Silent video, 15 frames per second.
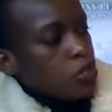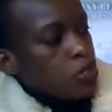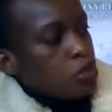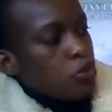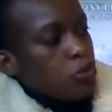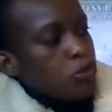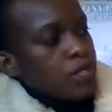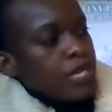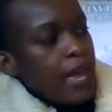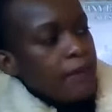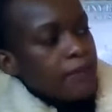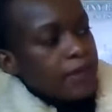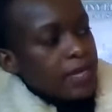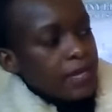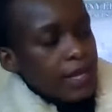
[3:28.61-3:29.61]
2
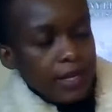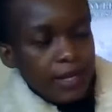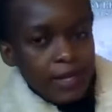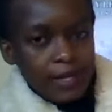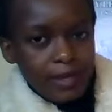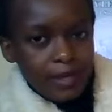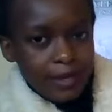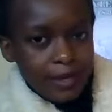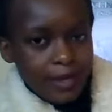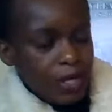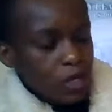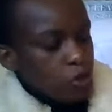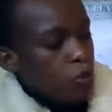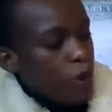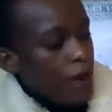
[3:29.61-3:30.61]
times 6,
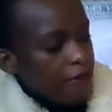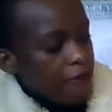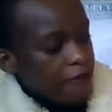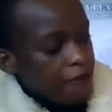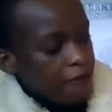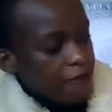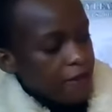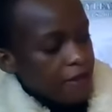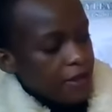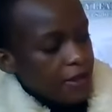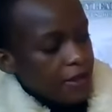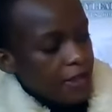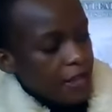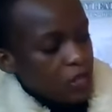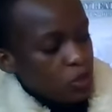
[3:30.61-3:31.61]
12.
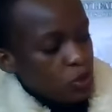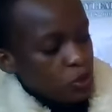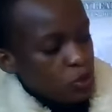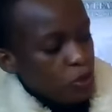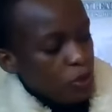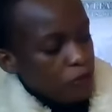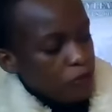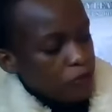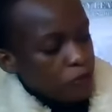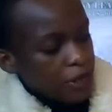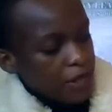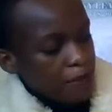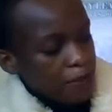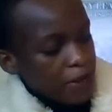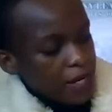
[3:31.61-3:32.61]
There's your 12. You
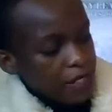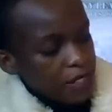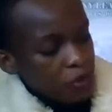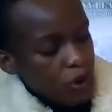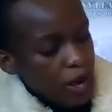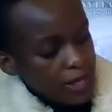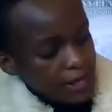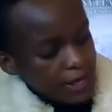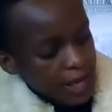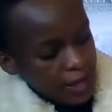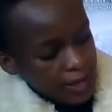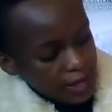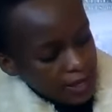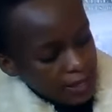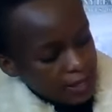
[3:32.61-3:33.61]
subtract, your answer
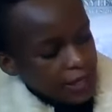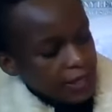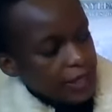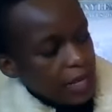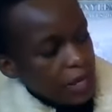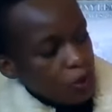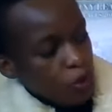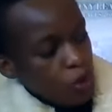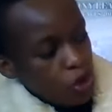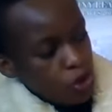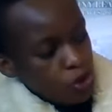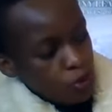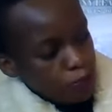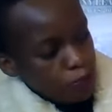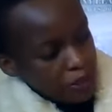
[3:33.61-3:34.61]
is a 0.
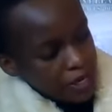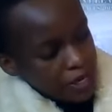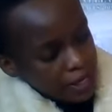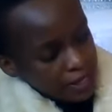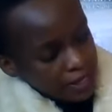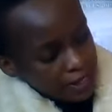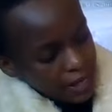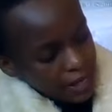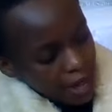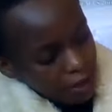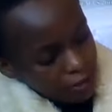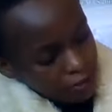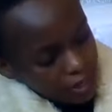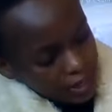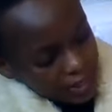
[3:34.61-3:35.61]
You bring
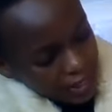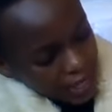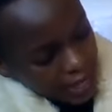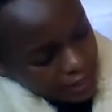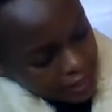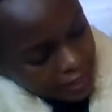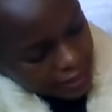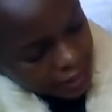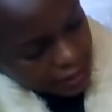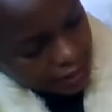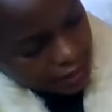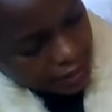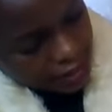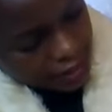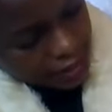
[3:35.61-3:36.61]
down this 8.
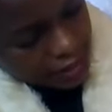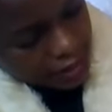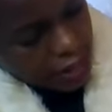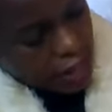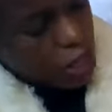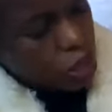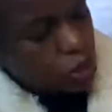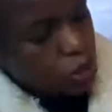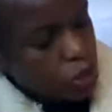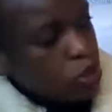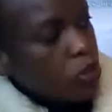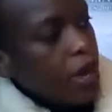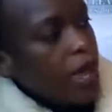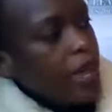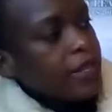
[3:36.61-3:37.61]
2
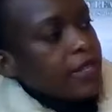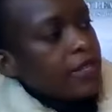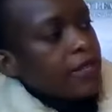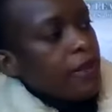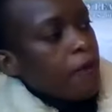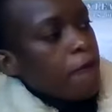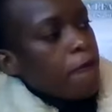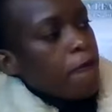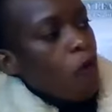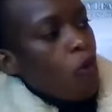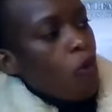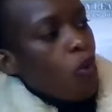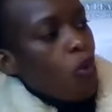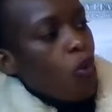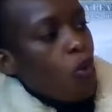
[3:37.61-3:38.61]
into 8,
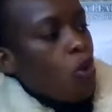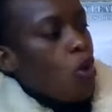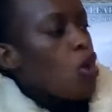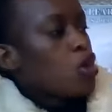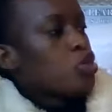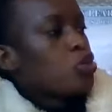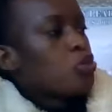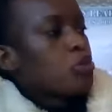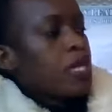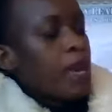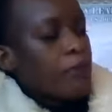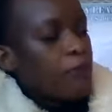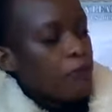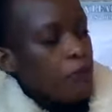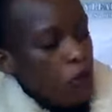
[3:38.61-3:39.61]
4. 2
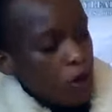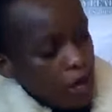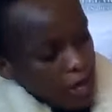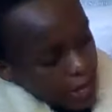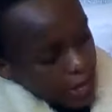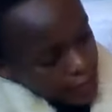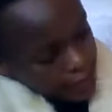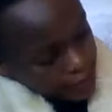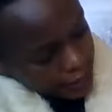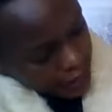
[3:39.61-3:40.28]
times 4, 8.